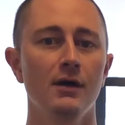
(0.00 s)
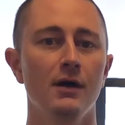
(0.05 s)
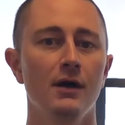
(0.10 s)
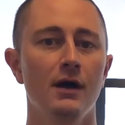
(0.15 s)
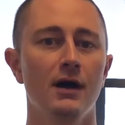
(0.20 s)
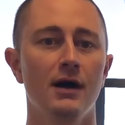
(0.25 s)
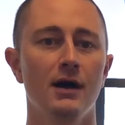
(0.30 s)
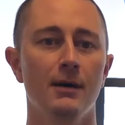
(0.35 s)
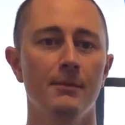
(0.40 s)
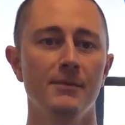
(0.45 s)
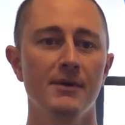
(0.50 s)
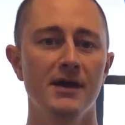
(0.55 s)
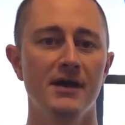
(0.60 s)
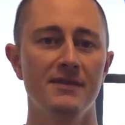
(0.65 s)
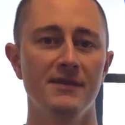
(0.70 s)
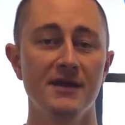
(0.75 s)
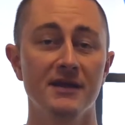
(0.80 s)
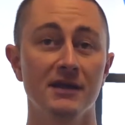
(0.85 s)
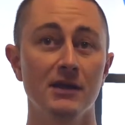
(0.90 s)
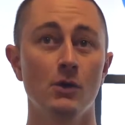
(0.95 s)

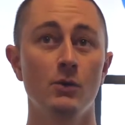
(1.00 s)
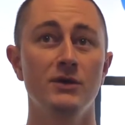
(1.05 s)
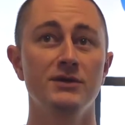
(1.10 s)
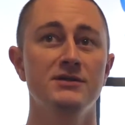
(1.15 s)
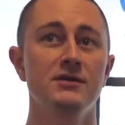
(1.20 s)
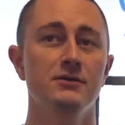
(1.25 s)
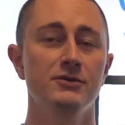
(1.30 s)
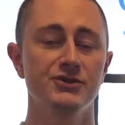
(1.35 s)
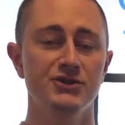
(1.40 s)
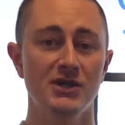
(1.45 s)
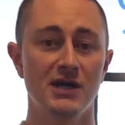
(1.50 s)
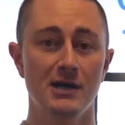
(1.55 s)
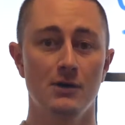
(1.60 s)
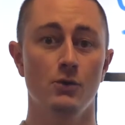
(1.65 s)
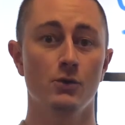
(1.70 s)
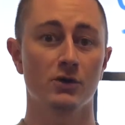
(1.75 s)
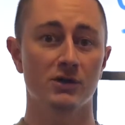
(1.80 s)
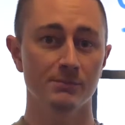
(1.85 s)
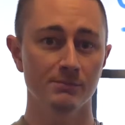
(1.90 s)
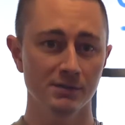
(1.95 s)
and then go into their shot
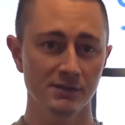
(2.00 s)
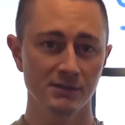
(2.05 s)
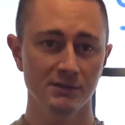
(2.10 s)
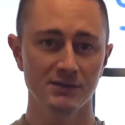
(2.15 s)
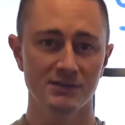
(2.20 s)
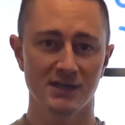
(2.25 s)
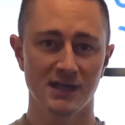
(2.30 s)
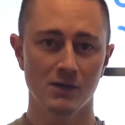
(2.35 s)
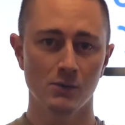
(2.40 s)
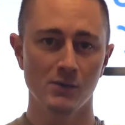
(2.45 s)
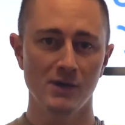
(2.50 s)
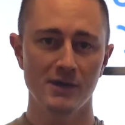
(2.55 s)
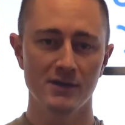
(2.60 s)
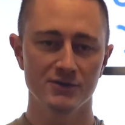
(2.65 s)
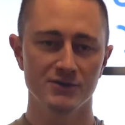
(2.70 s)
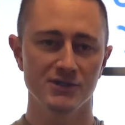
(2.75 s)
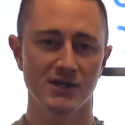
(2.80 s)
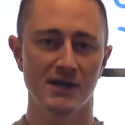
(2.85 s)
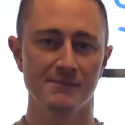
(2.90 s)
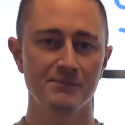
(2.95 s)
or completely take away their
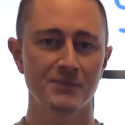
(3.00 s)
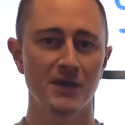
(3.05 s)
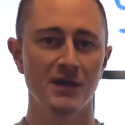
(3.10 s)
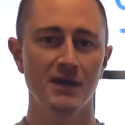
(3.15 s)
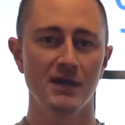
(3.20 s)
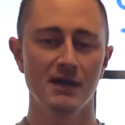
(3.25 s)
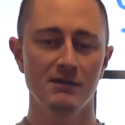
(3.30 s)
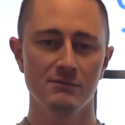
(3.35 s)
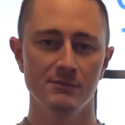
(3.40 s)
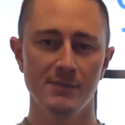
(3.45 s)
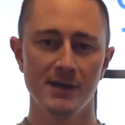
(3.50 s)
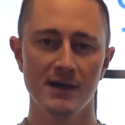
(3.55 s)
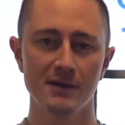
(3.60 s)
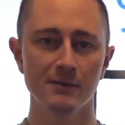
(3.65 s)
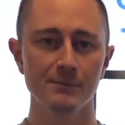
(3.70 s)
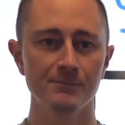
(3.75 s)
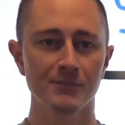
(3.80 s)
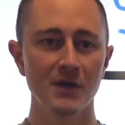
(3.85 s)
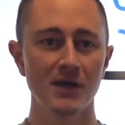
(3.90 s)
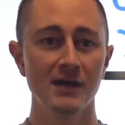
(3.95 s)
shot, even better.
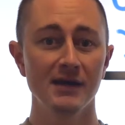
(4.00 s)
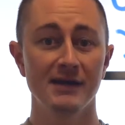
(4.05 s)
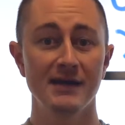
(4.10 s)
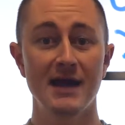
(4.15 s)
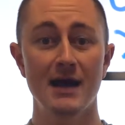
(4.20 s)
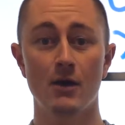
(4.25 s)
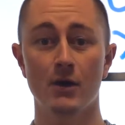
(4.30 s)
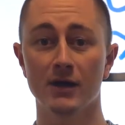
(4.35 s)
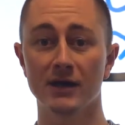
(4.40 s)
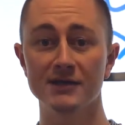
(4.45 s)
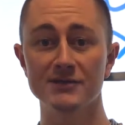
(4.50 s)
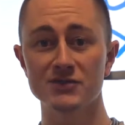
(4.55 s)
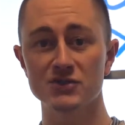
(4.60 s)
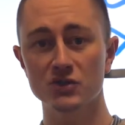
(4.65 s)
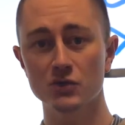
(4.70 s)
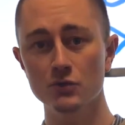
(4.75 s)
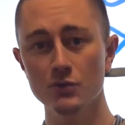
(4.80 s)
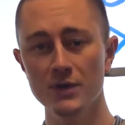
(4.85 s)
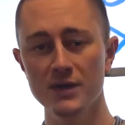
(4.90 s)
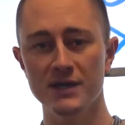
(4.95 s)
Now against
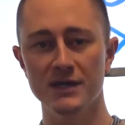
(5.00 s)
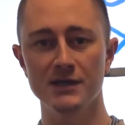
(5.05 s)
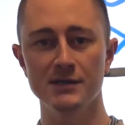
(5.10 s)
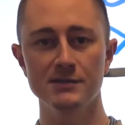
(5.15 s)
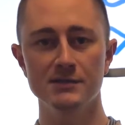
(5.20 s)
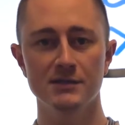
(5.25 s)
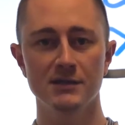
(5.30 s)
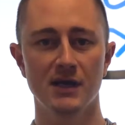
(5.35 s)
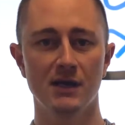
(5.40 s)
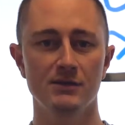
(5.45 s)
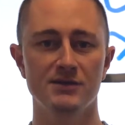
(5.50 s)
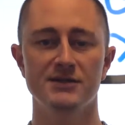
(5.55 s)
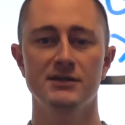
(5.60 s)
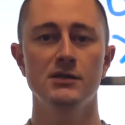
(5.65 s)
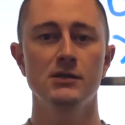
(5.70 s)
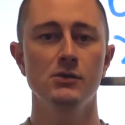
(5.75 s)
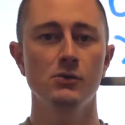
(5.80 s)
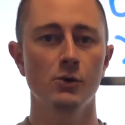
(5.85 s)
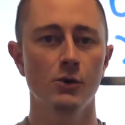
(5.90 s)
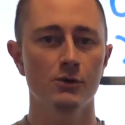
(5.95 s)
screens, and
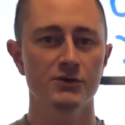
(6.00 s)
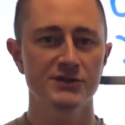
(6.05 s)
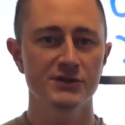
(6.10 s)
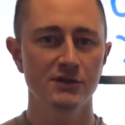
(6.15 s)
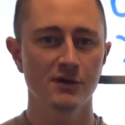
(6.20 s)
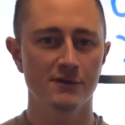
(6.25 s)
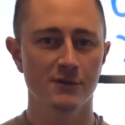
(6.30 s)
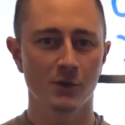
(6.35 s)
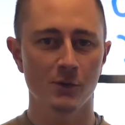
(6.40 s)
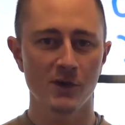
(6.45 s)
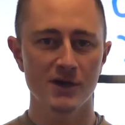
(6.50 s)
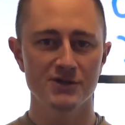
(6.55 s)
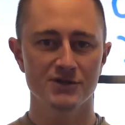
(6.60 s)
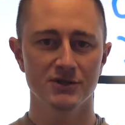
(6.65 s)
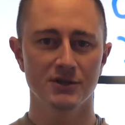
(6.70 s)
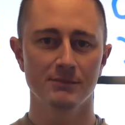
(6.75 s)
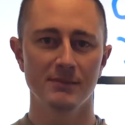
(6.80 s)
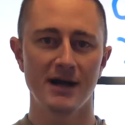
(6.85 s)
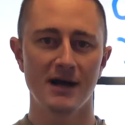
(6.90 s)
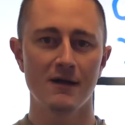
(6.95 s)
we're still in the
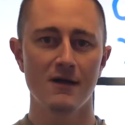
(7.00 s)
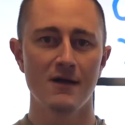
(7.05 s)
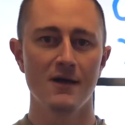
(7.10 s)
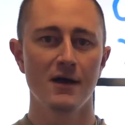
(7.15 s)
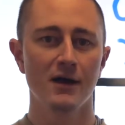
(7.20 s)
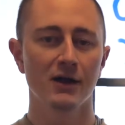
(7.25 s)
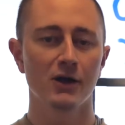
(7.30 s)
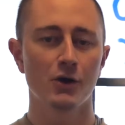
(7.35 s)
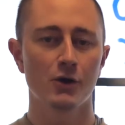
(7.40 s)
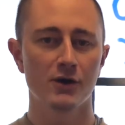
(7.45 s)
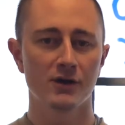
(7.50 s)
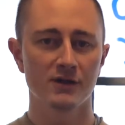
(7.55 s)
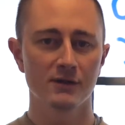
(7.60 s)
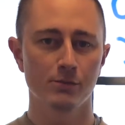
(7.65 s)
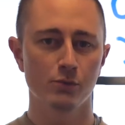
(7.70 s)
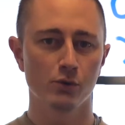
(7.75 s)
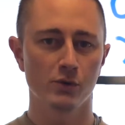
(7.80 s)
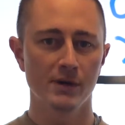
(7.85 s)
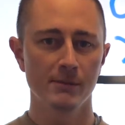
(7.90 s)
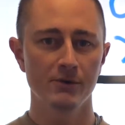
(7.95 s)
question about guarding the
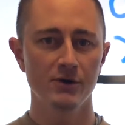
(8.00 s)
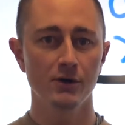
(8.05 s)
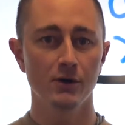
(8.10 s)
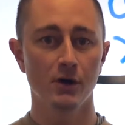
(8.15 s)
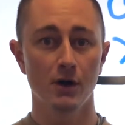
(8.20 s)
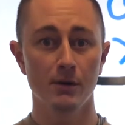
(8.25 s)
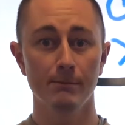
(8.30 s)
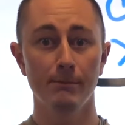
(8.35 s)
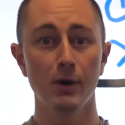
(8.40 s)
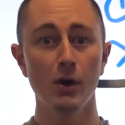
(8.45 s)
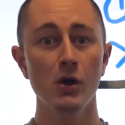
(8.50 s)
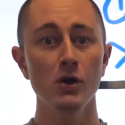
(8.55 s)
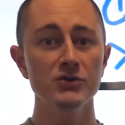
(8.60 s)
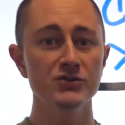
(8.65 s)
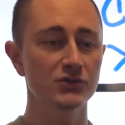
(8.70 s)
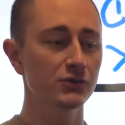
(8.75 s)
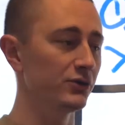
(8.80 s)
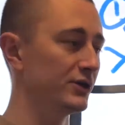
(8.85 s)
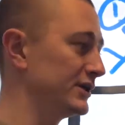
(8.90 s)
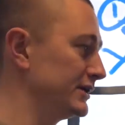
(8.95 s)
perimeter, on ball
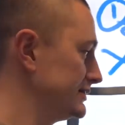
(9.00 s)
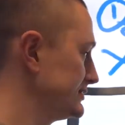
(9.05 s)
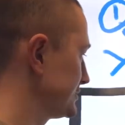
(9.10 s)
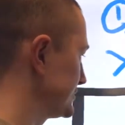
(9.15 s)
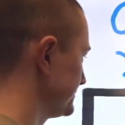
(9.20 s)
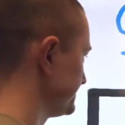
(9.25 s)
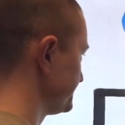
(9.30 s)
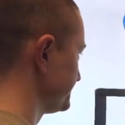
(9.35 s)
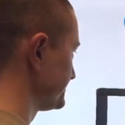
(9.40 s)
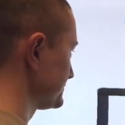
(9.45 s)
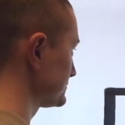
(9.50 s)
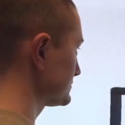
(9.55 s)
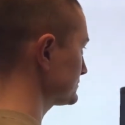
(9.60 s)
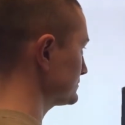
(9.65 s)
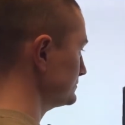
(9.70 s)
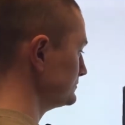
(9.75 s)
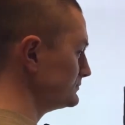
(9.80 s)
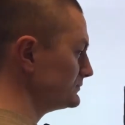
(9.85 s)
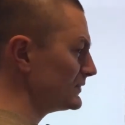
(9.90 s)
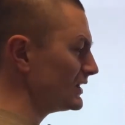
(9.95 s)
screens,
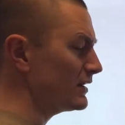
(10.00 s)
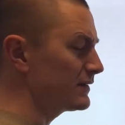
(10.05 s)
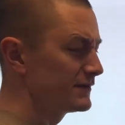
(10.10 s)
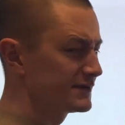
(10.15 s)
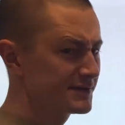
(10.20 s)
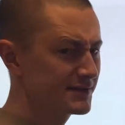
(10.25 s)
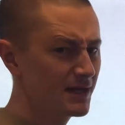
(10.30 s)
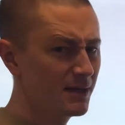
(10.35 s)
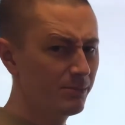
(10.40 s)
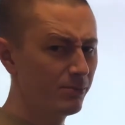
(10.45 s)
the same